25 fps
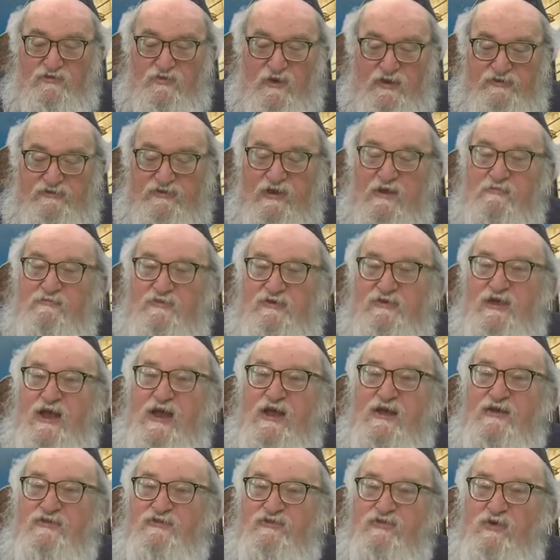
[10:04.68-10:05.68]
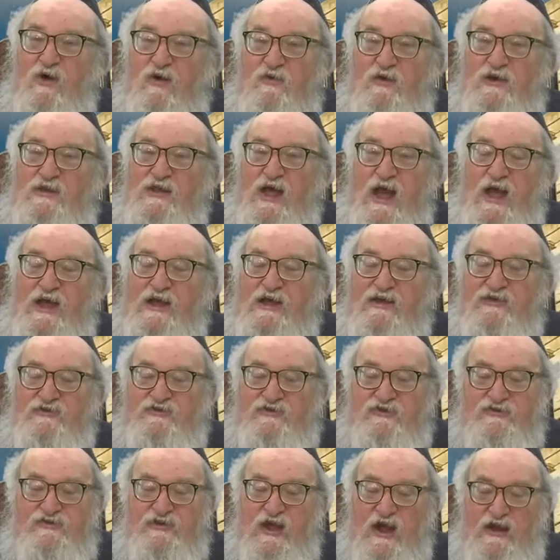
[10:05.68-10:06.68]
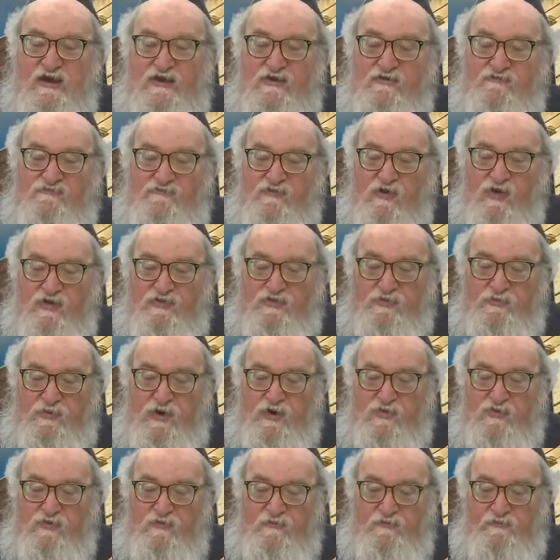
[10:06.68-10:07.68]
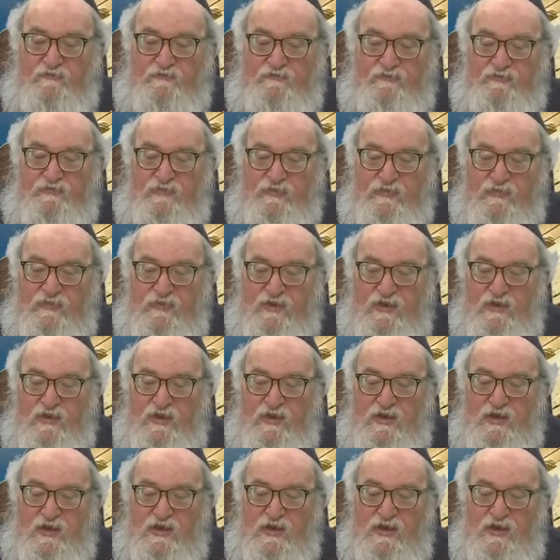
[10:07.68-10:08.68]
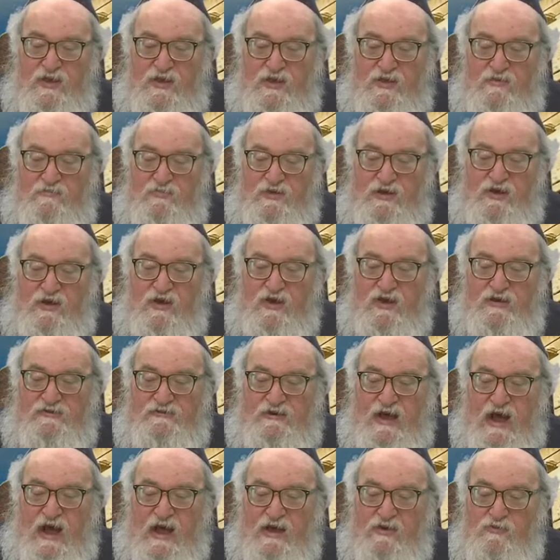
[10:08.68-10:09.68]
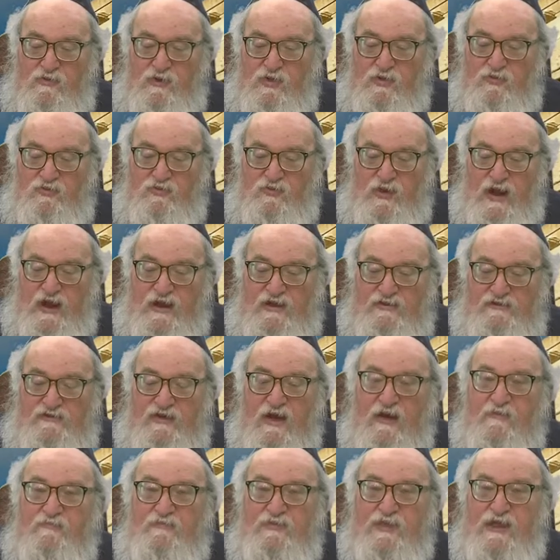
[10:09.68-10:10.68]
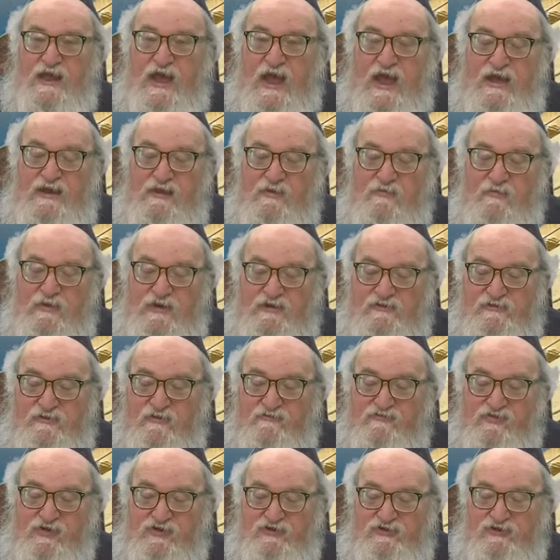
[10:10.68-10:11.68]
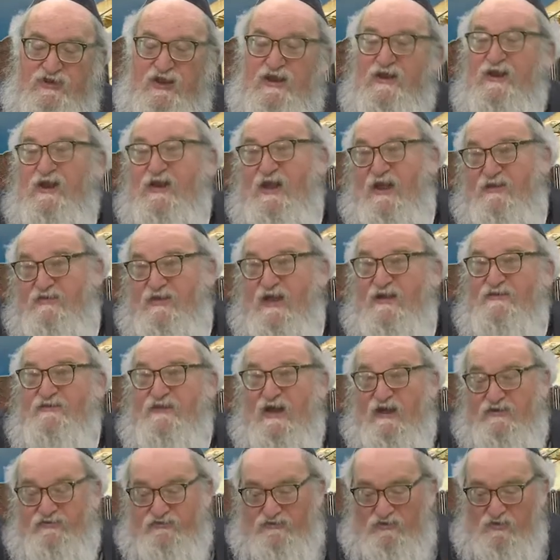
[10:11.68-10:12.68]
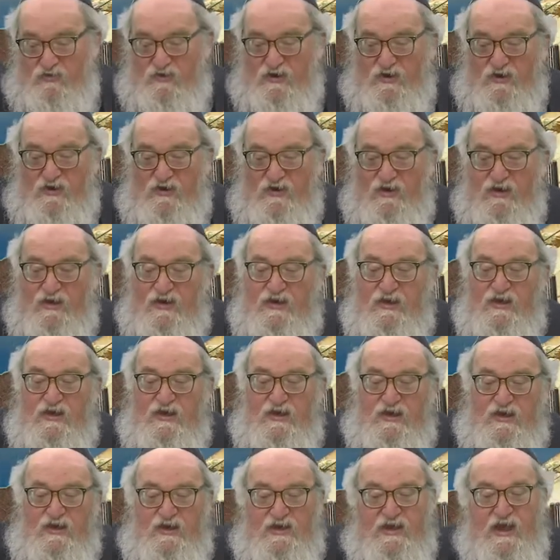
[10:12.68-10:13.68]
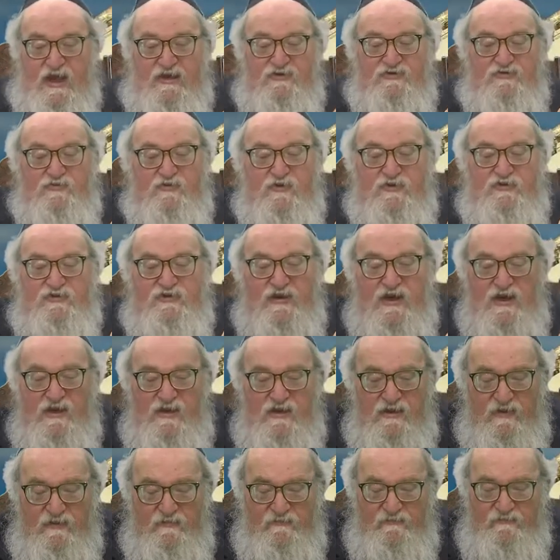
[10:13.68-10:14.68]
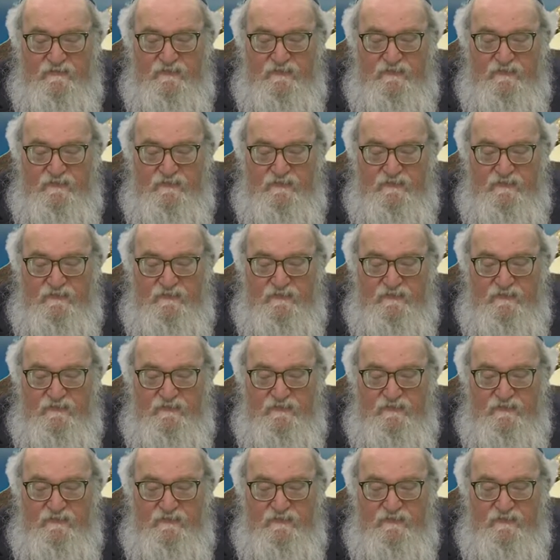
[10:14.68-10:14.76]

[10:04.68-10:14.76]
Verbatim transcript: So Hashem says, Your alliance is not going to fall through because I will raise up the enemies of Ritzin. Again, that's Ashur against Ritzin.